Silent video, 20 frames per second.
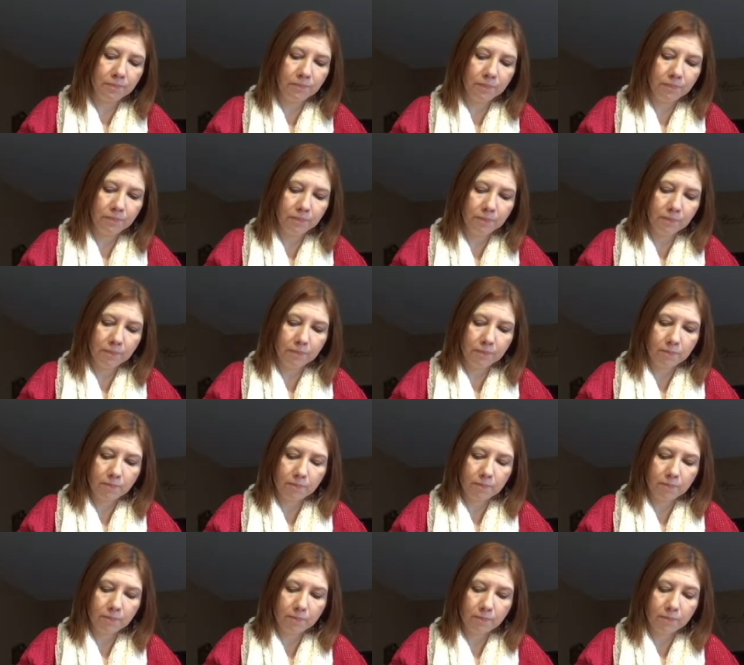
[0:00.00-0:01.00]

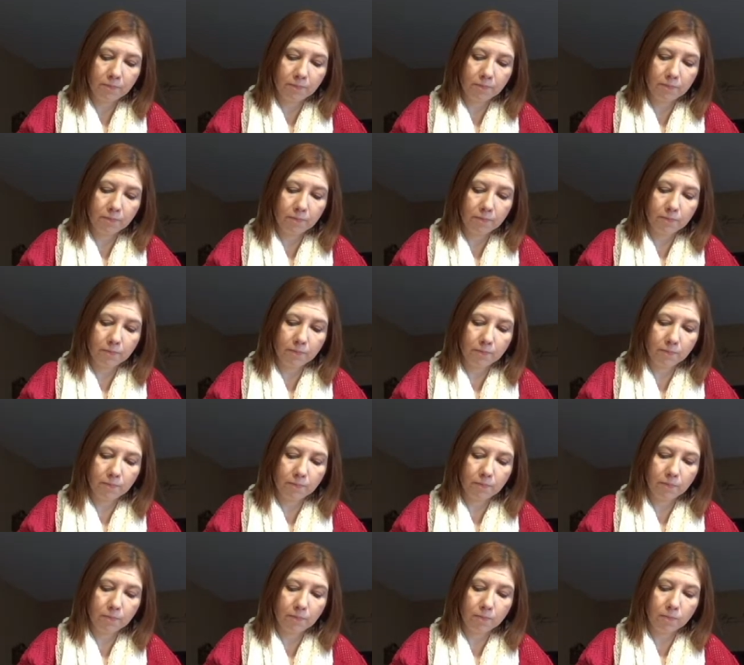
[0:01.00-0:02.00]

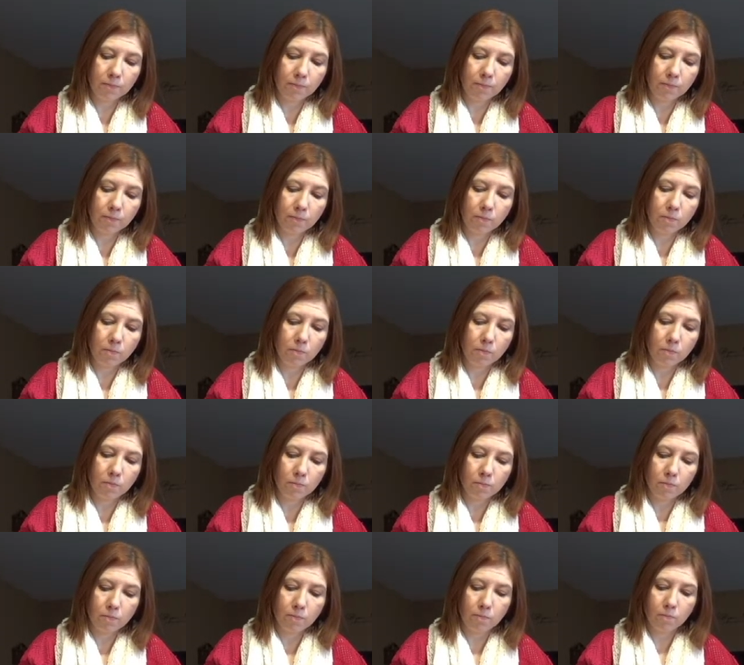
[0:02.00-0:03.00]

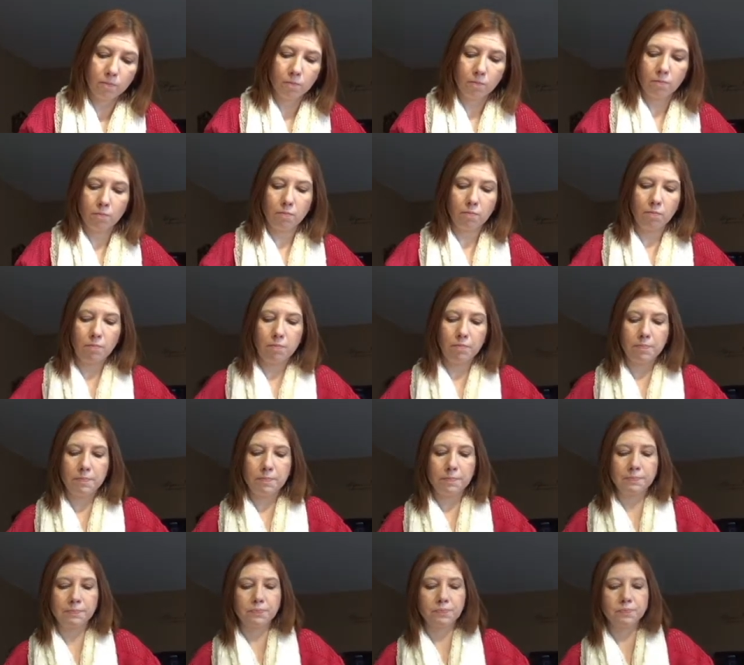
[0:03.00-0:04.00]

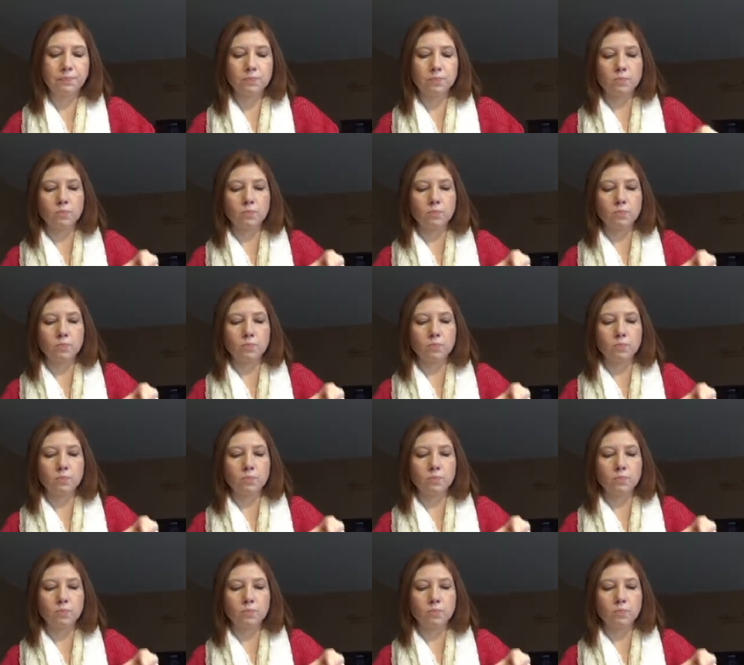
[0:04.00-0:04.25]
Nobody speaks.